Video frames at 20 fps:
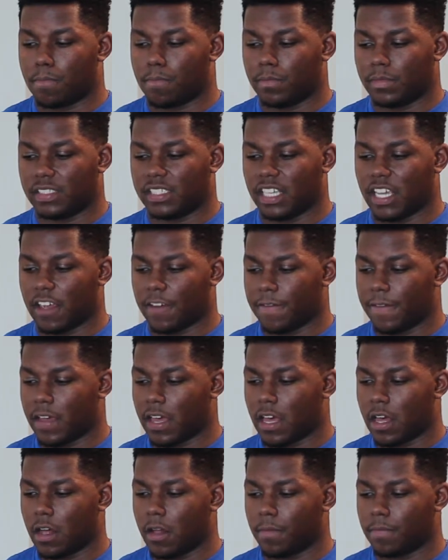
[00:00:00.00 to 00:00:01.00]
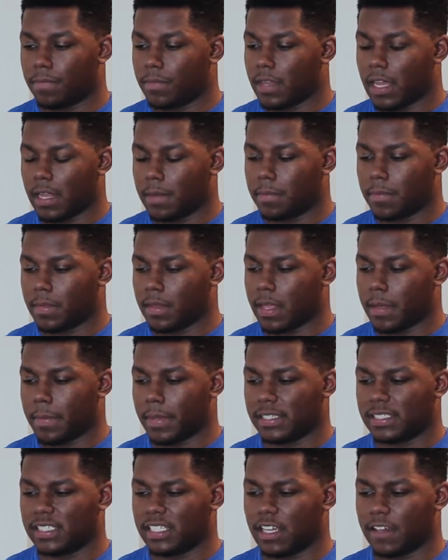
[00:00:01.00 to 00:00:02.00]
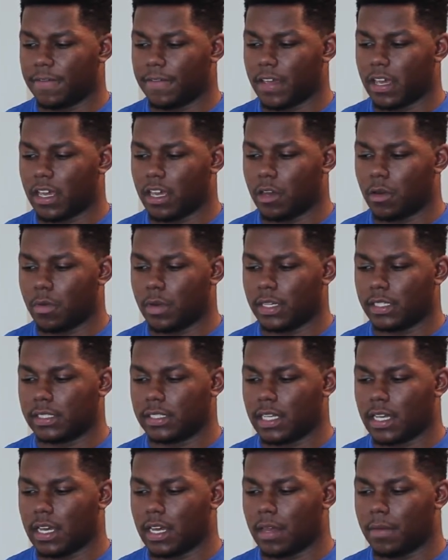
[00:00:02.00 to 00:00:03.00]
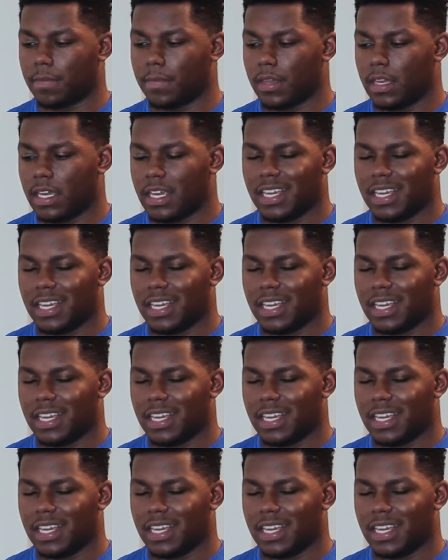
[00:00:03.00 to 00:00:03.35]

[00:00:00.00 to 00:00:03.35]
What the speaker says: CFL, not my CFL, it was a